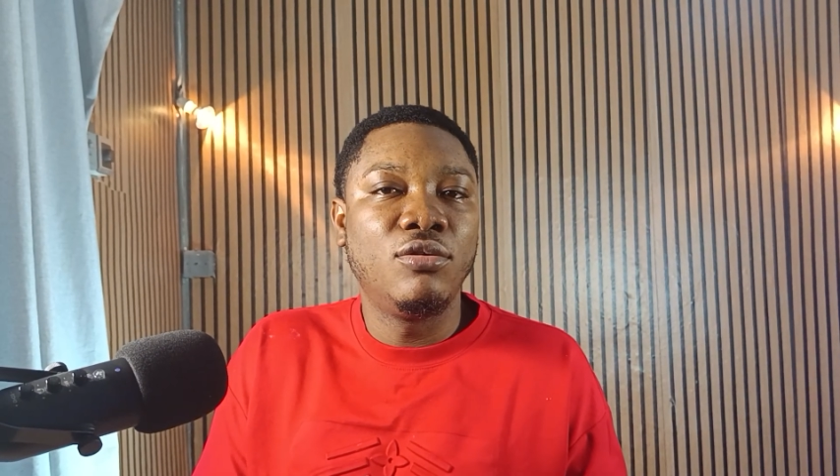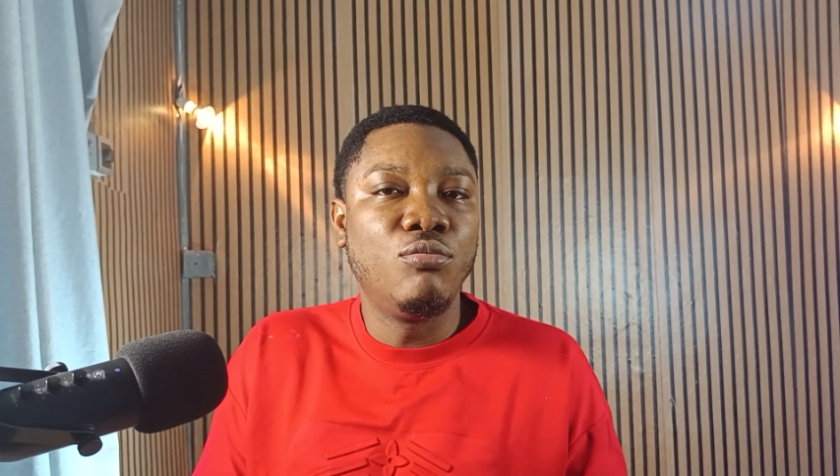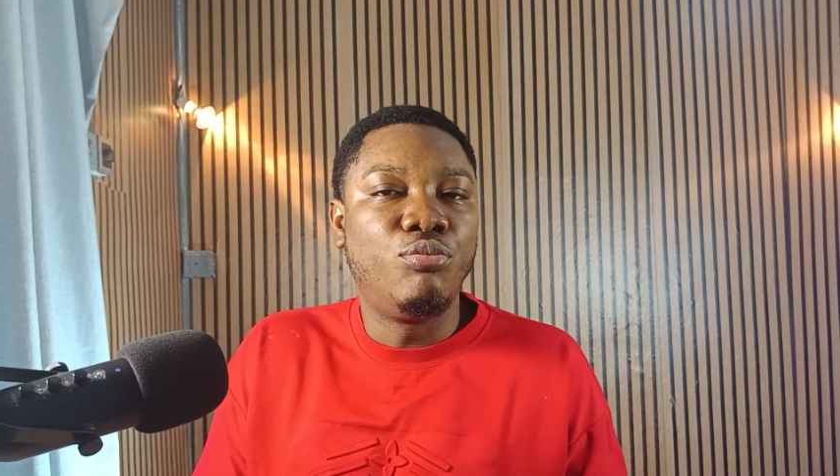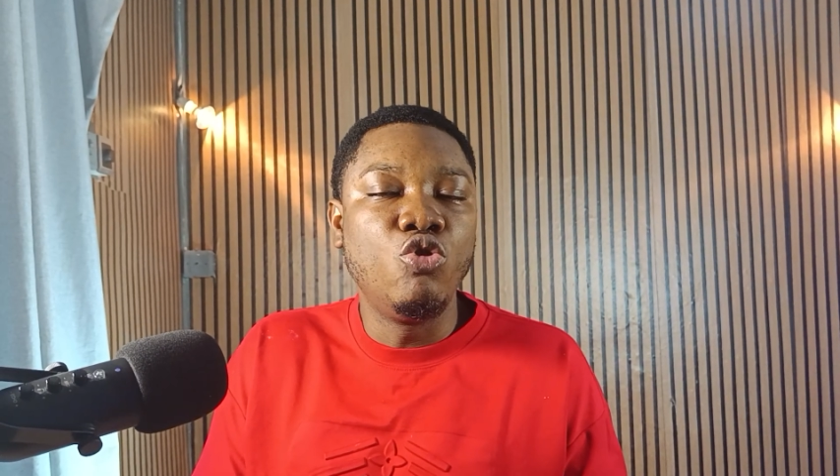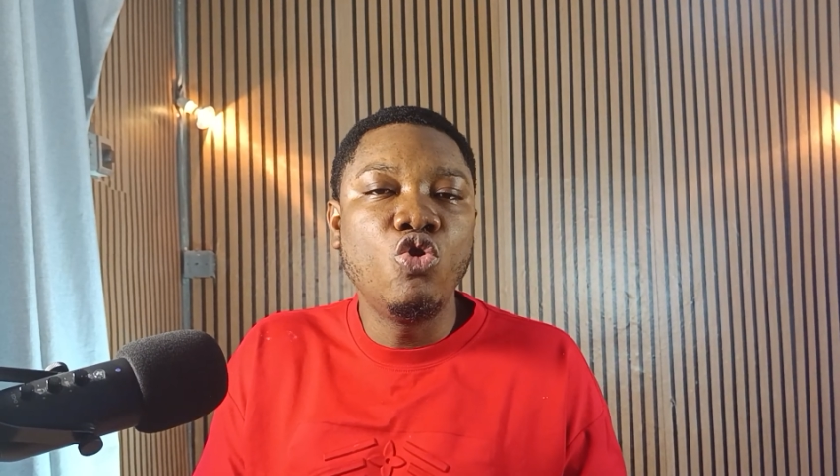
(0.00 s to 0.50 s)

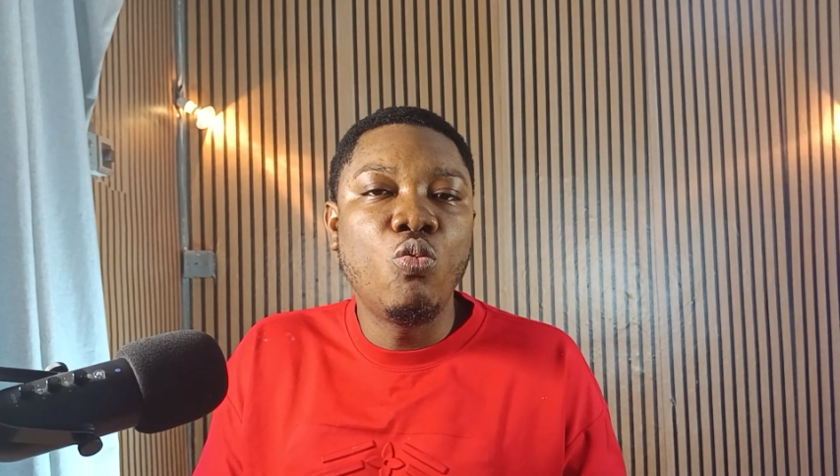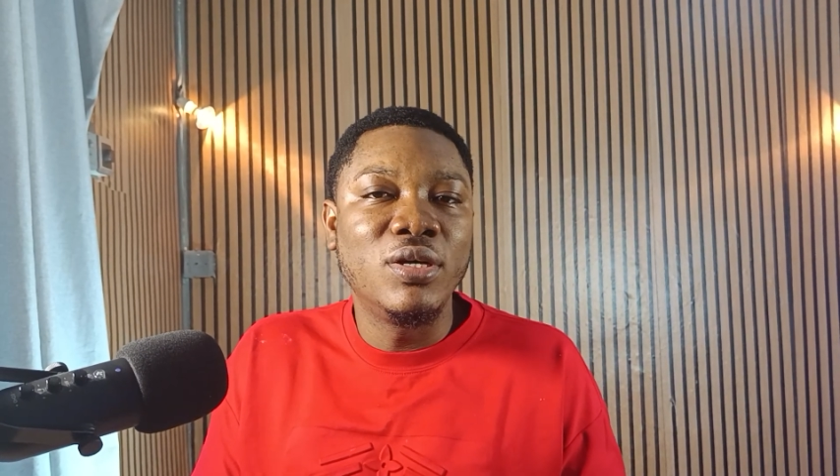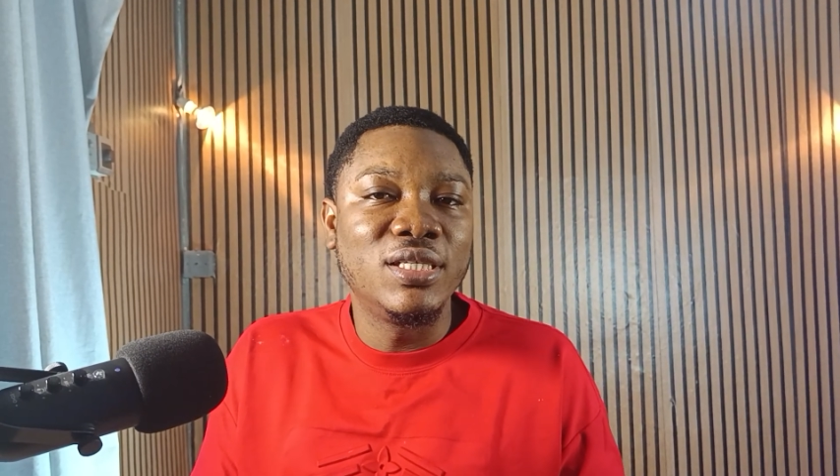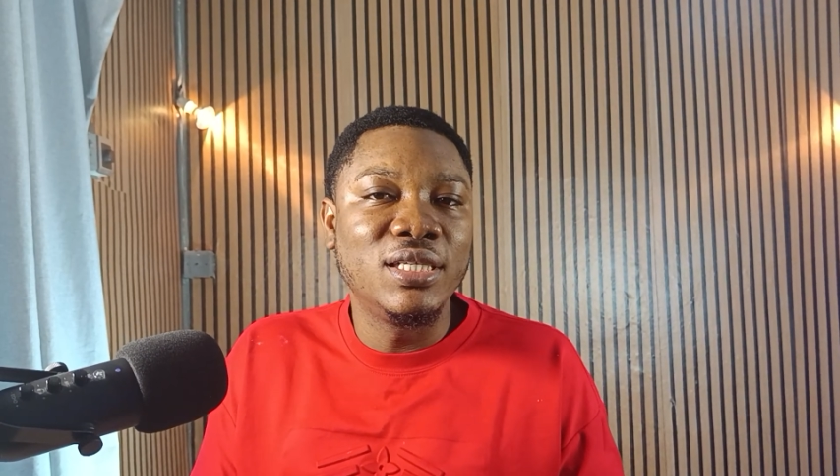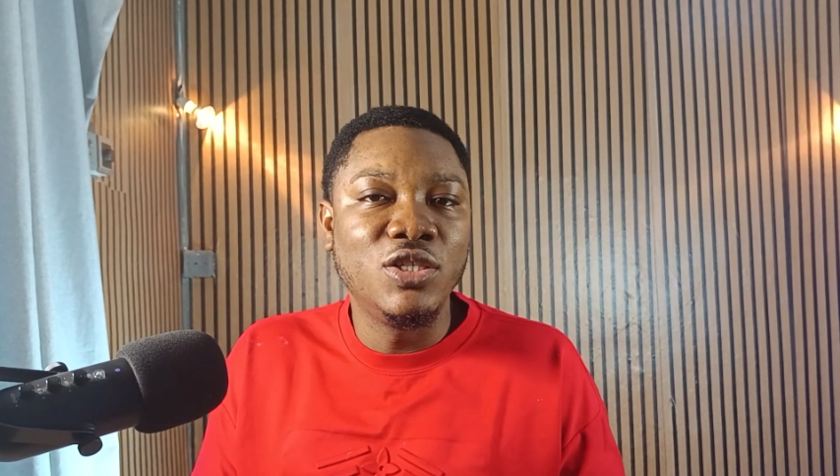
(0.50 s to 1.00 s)
Bruno
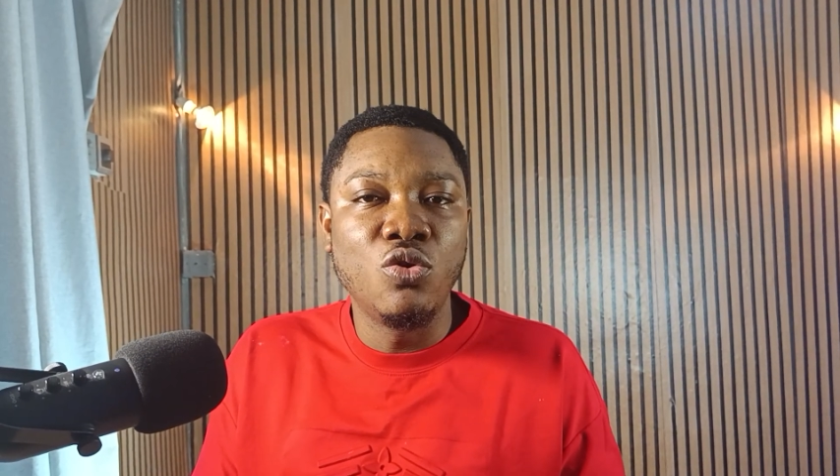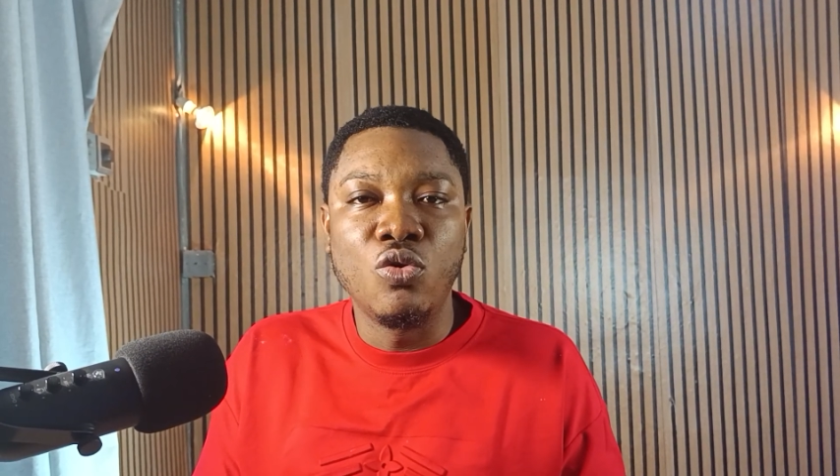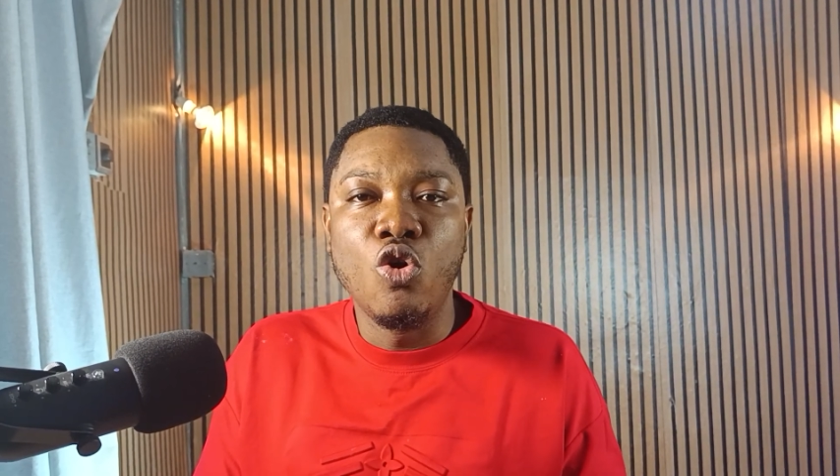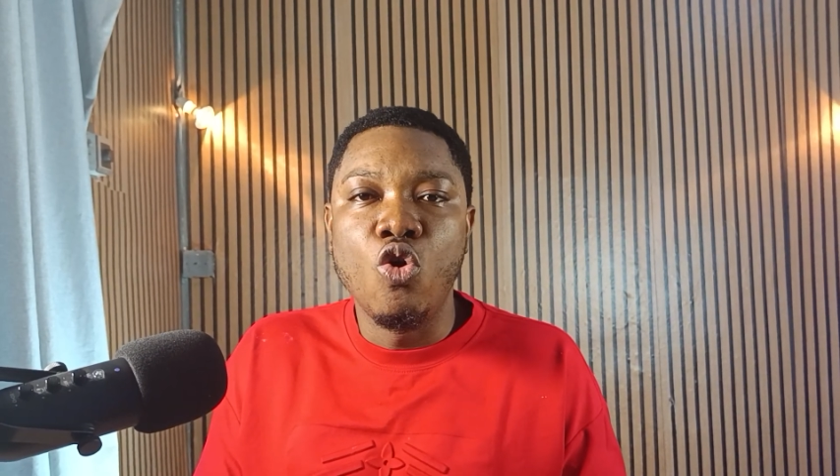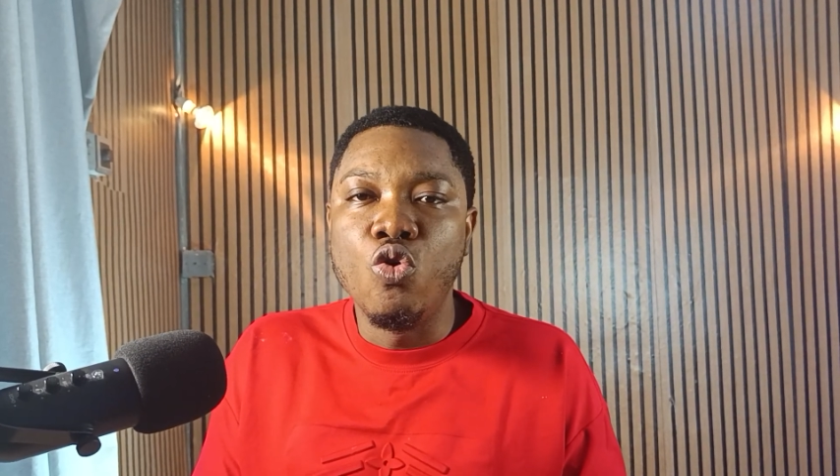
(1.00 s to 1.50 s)
wasn't
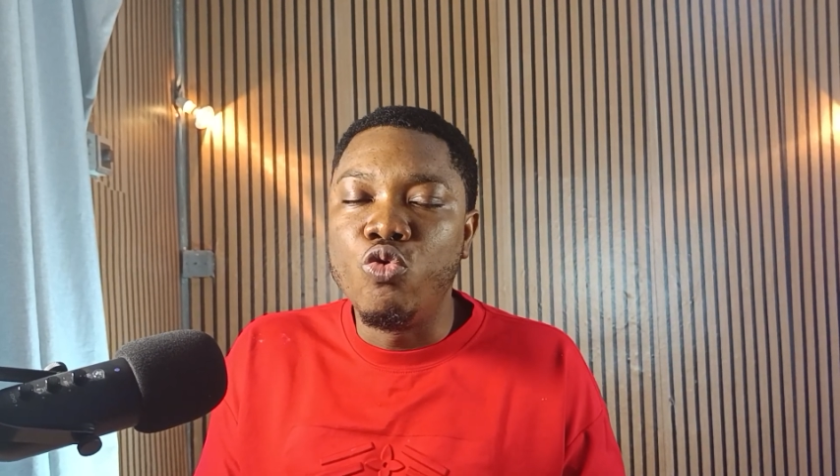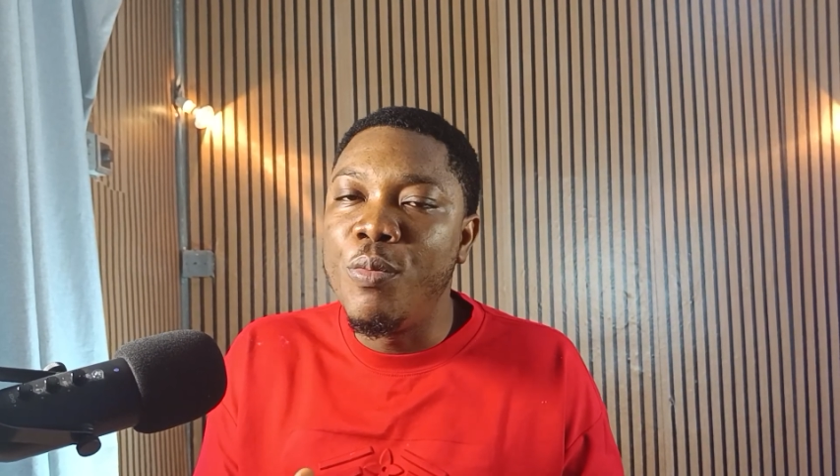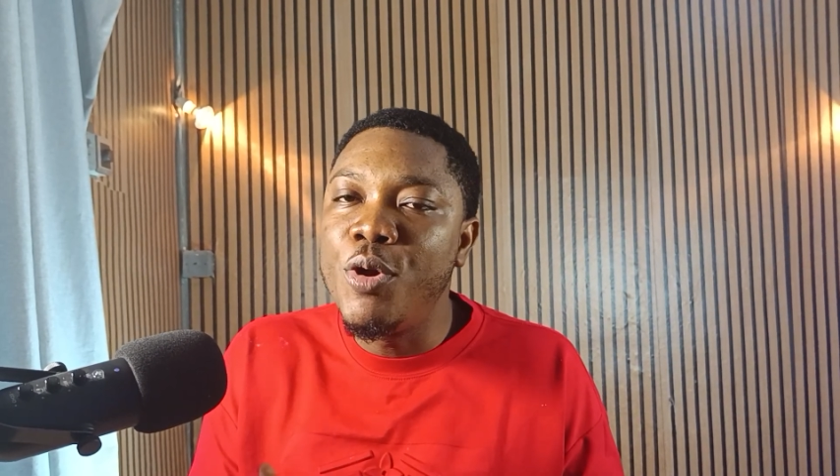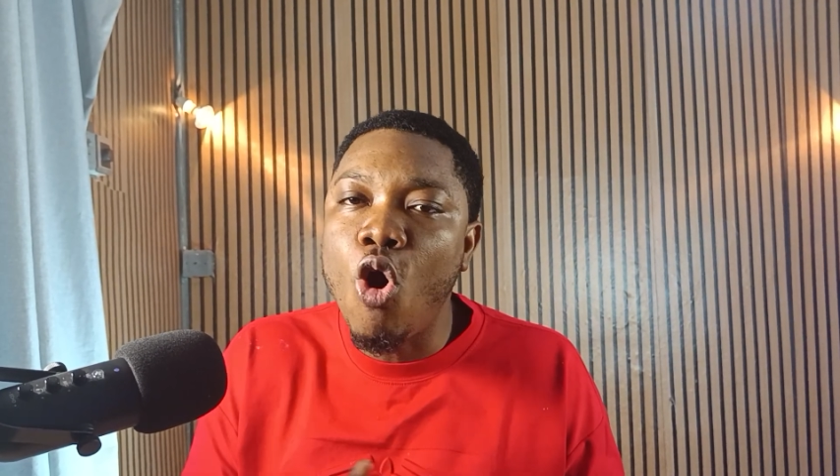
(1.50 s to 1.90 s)
roaming